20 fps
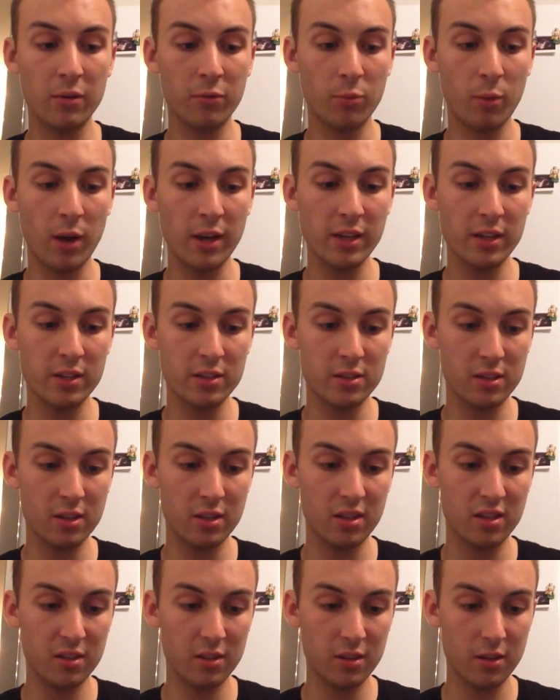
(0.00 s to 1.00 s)
weight as
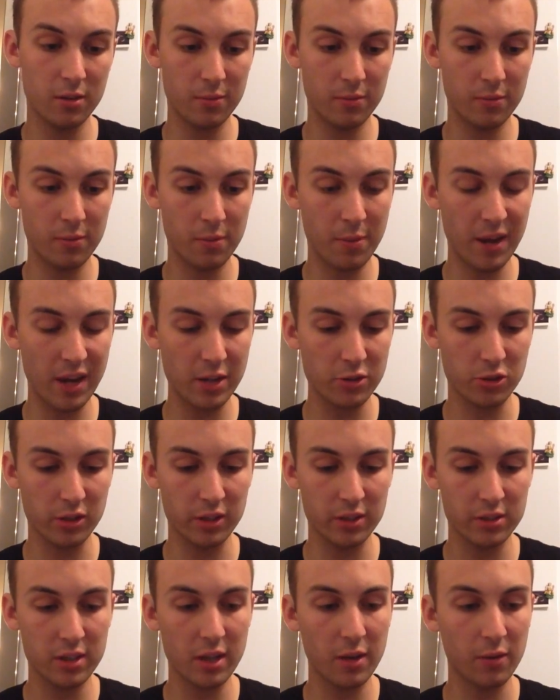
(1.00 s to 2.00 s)
the battery
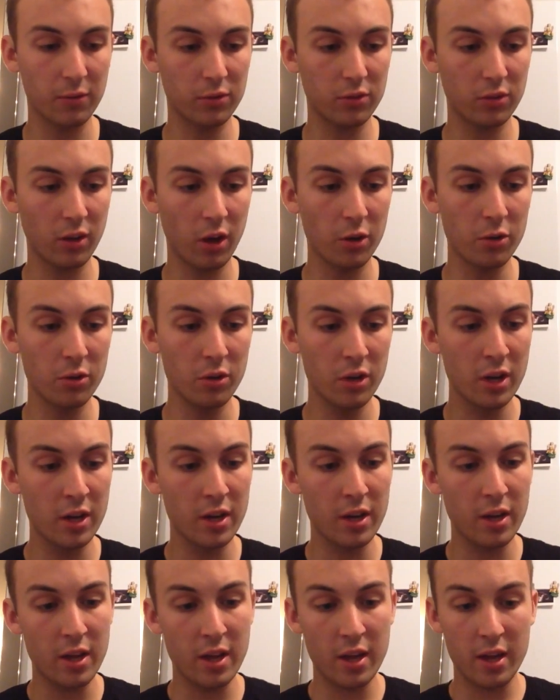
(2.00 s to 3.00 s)
itself. So
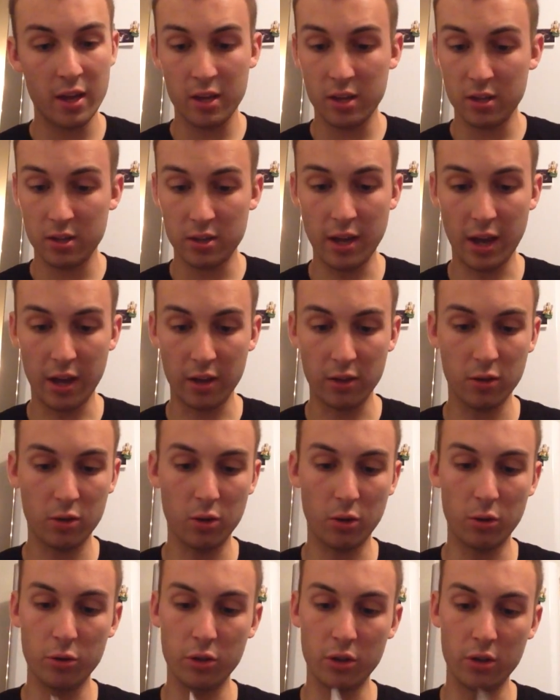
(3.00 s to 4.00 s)
yeah, you've
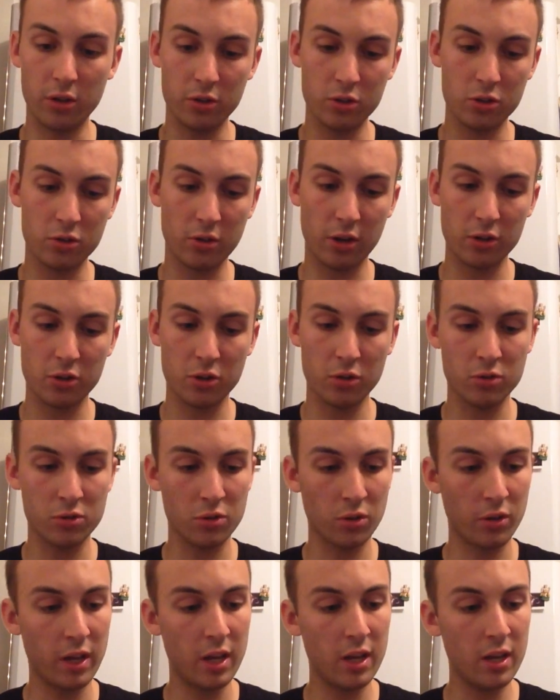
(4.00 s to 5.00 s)
got all your instructions
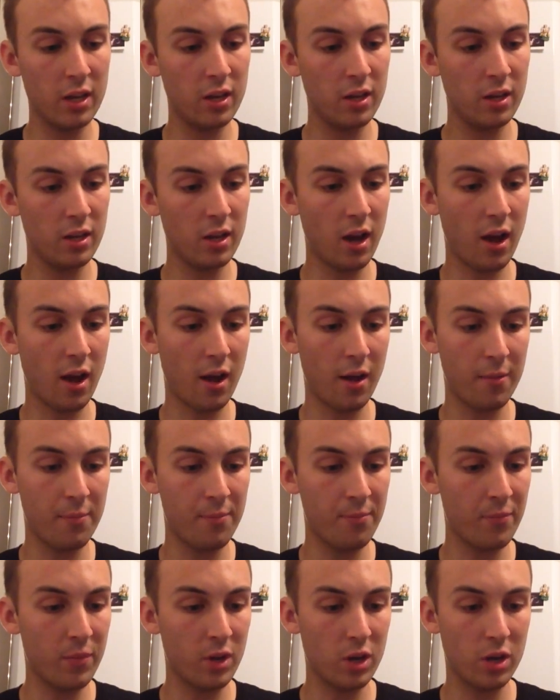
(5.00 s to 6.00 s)
on here.
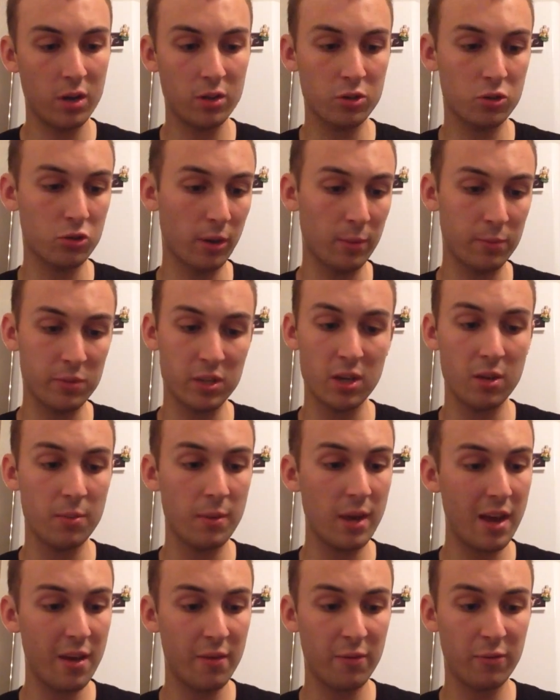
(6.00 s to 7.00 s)
Drip tip,
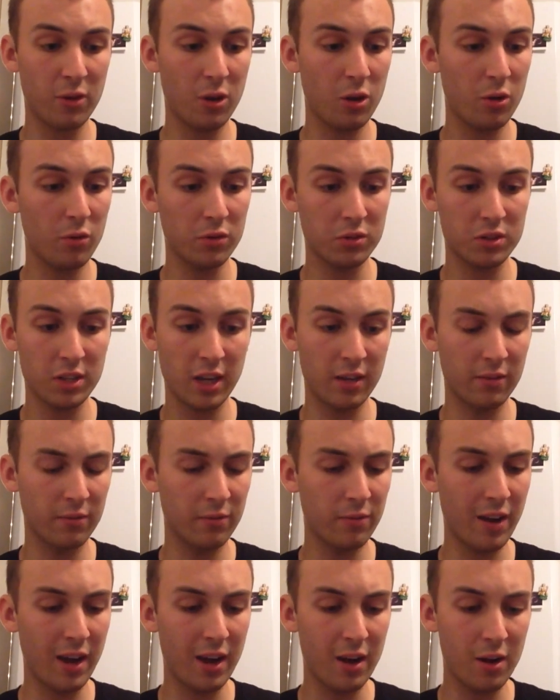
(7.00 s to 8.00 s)
airflow, rotating
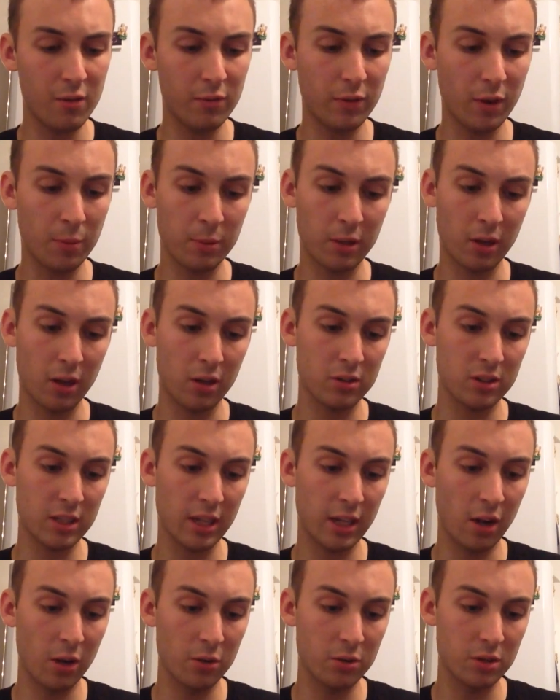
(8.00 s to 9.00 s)
valve, upgas
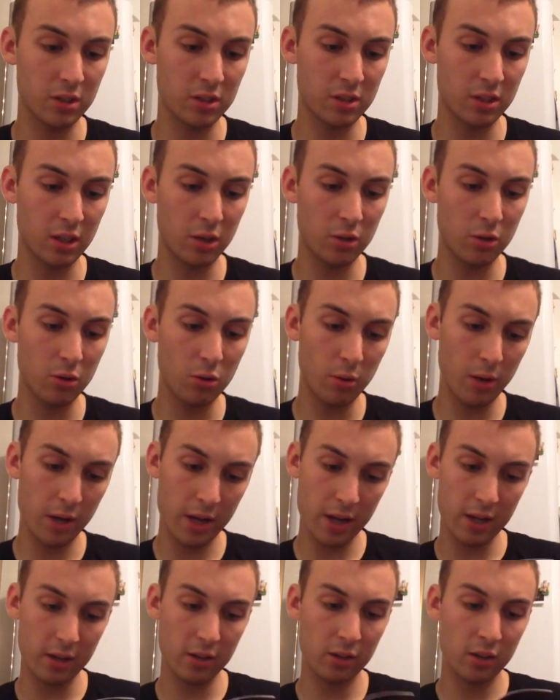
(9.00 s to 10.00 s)
tank, OCC core
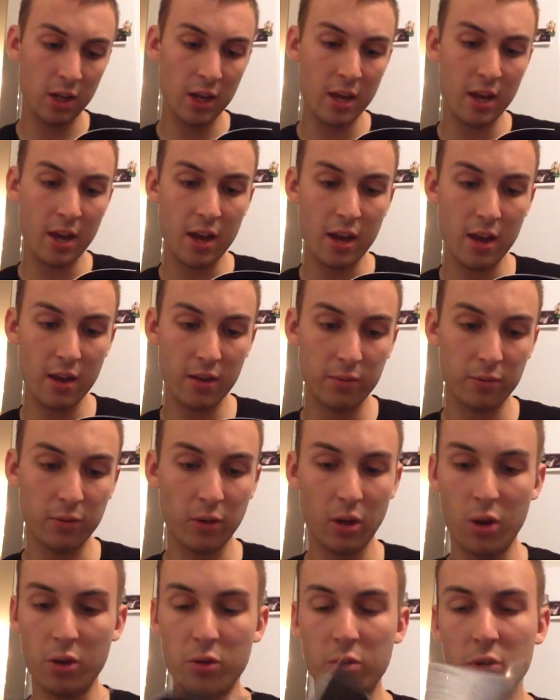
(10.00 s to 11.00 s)
head,
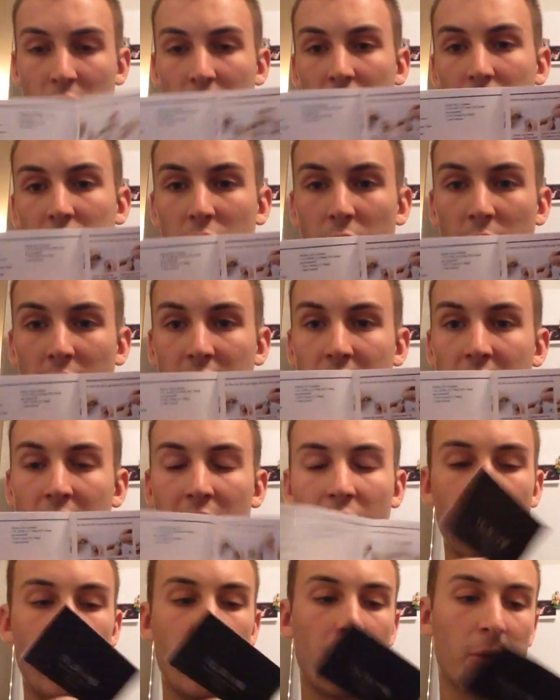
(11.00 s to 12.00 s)
airflow. It's all in there
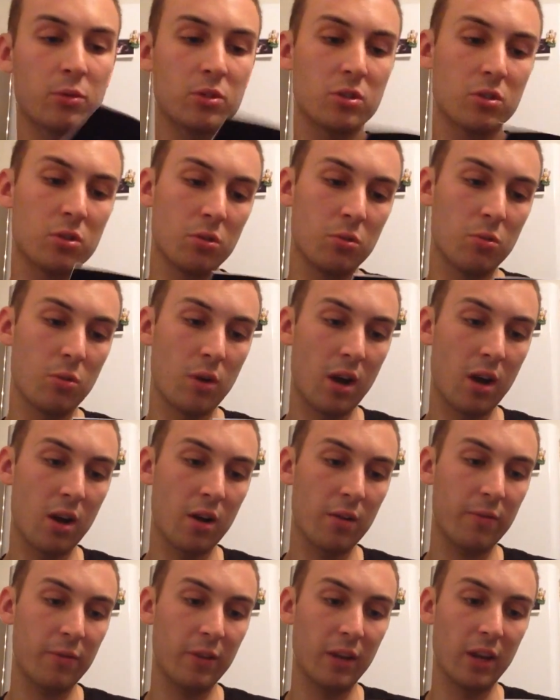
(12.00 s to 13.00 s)
on how
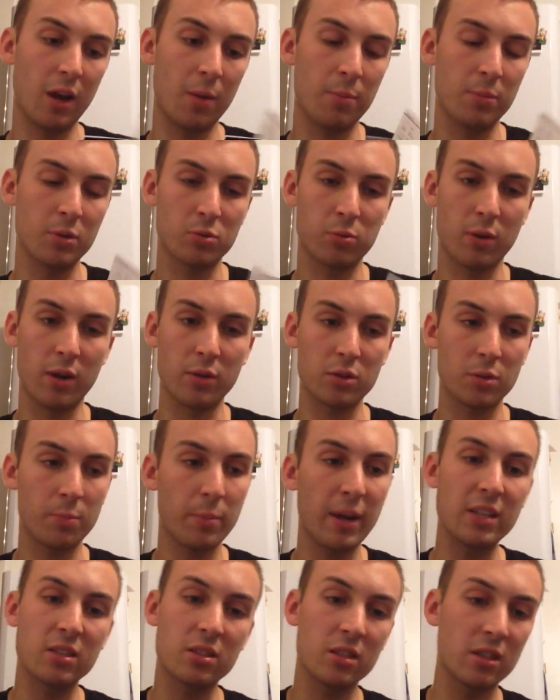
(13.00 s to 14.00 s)
to fill it up as well. So
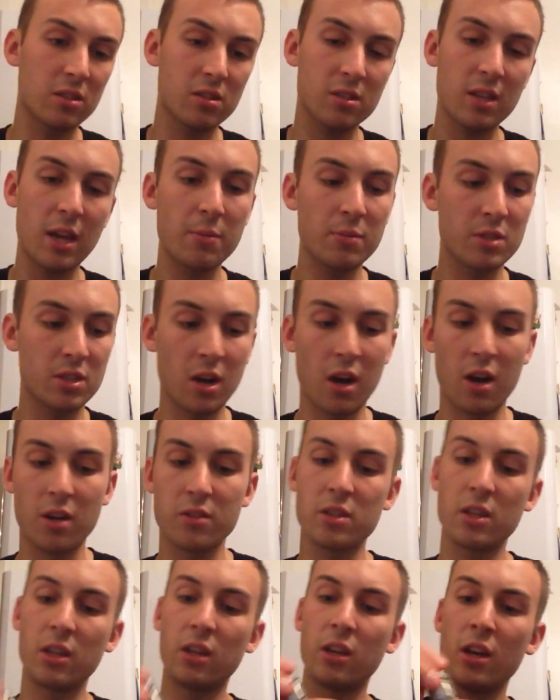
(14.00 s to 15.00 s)
basically it's the same as the
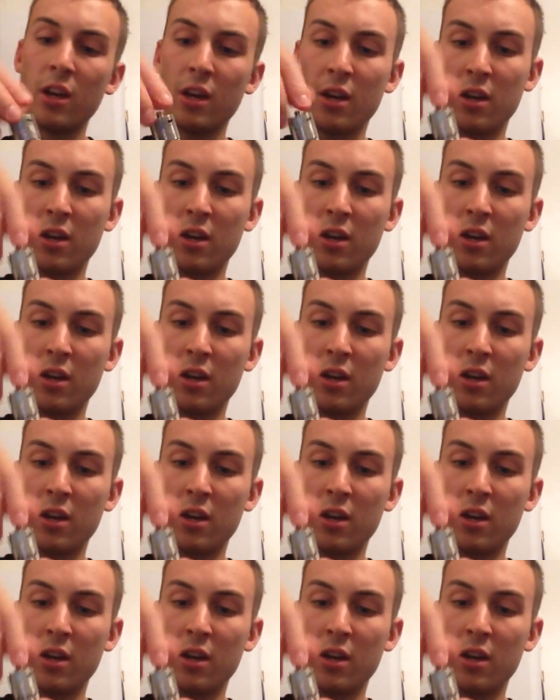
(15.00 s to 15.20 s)
Arctic.